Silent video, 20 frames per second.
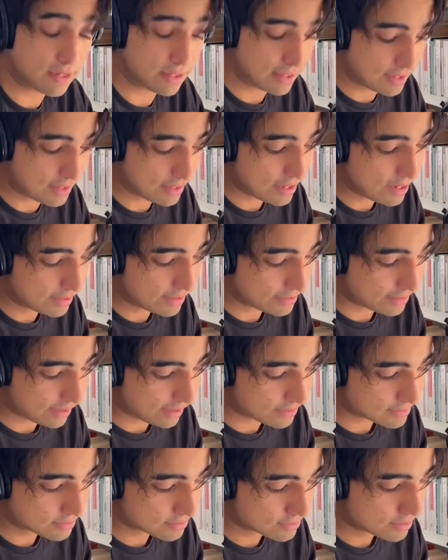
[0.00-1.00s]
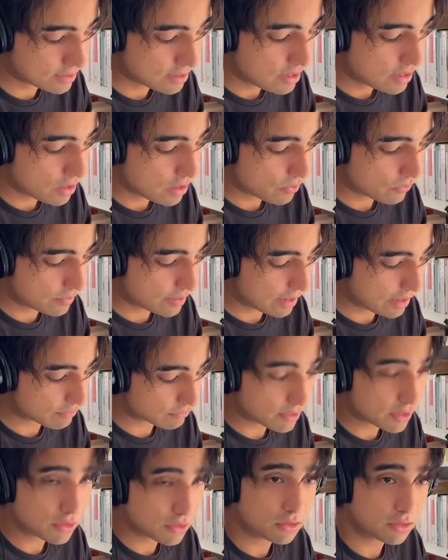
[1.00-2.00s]
AI tasks. We have
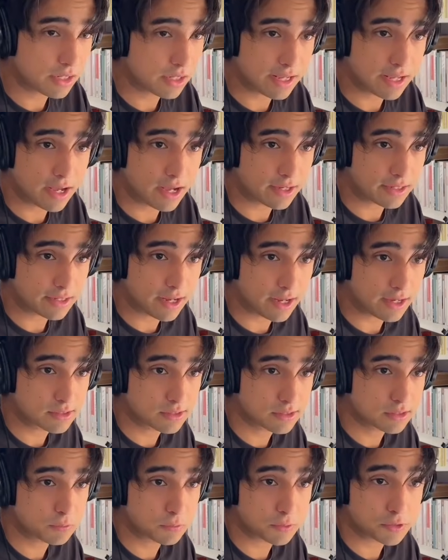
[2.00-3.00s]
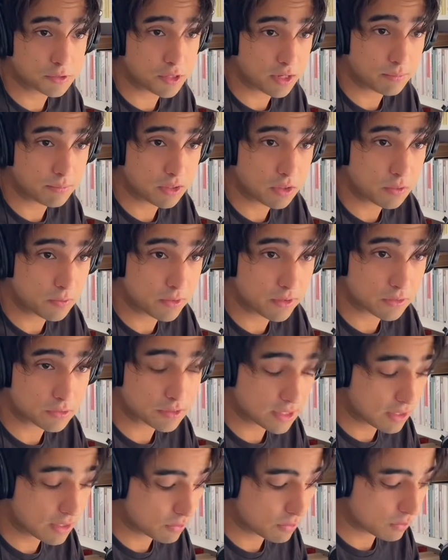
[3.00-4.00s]
regular AI tasks, which can be done with a
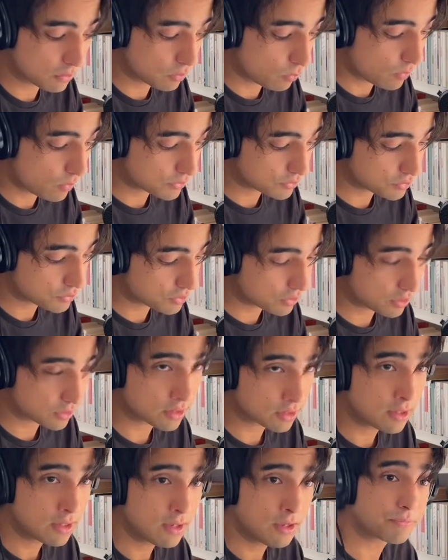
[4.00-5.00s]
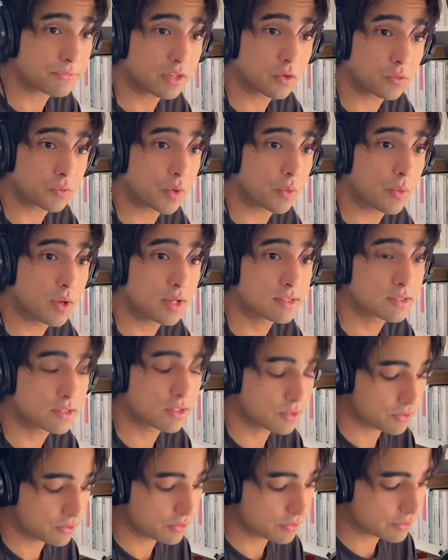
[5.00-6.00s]
single one-shot request
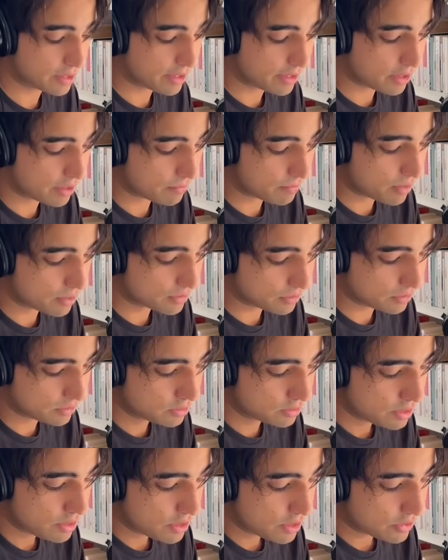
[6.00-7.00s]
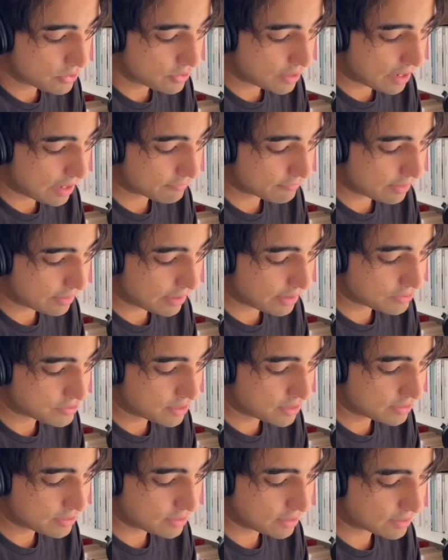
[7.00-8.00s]
to your AI model. You have
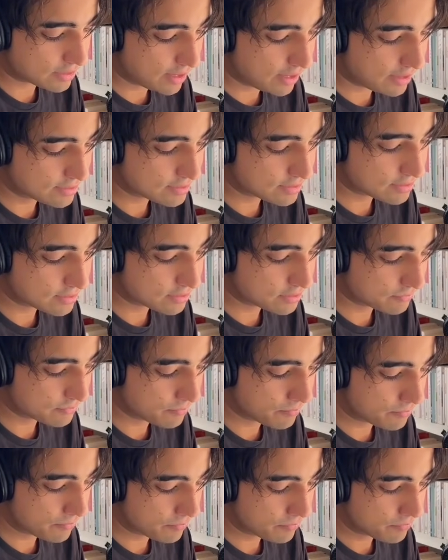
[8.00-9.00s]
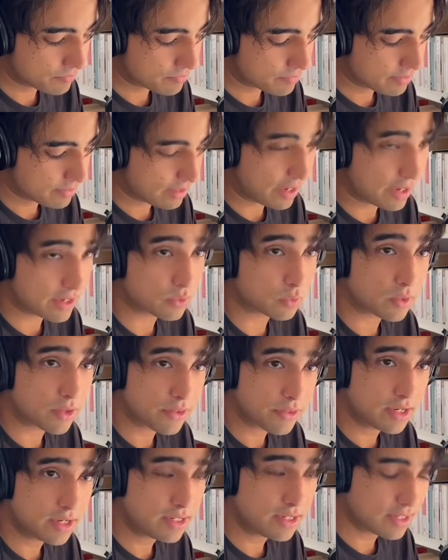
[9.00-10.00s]
agentic tasks, and
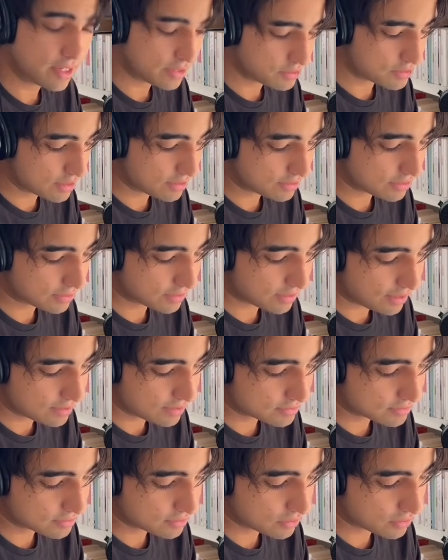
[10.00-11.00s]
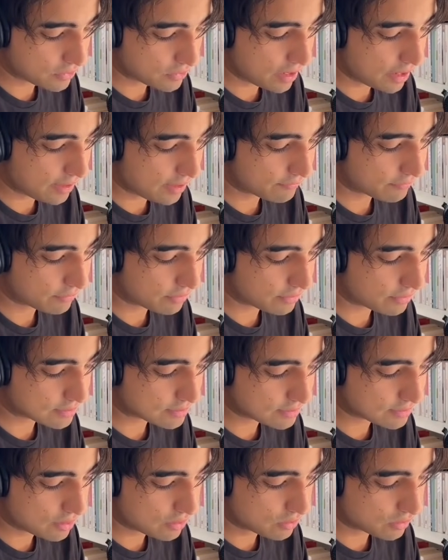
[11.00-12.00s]
within the agentic tasks, you have the
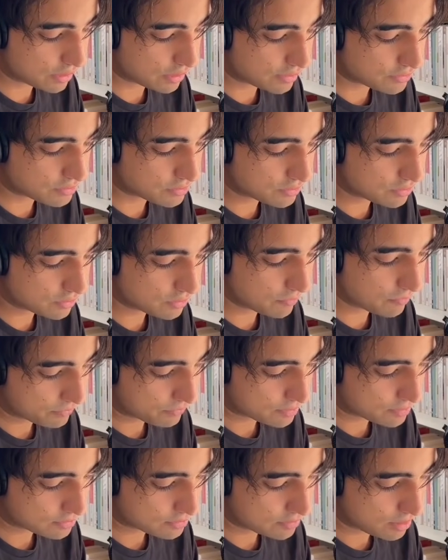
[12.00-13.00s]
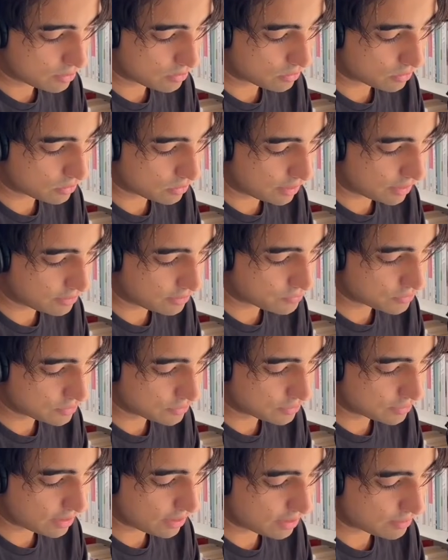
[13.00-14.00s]
single agent,
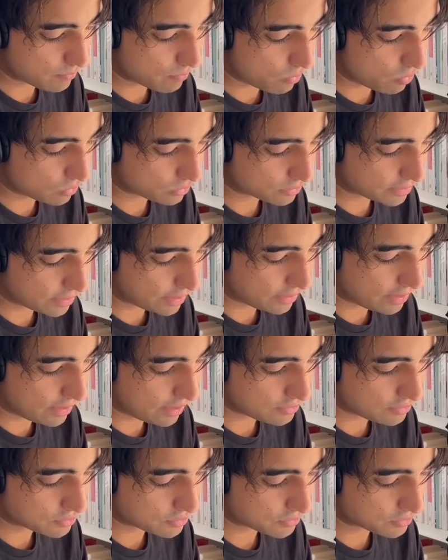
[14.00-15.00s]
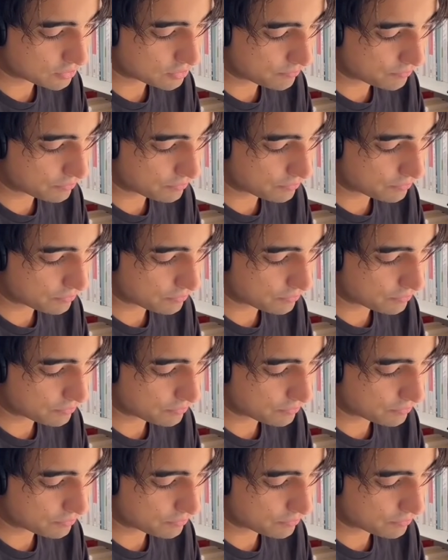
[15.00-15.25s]
and multi-agent.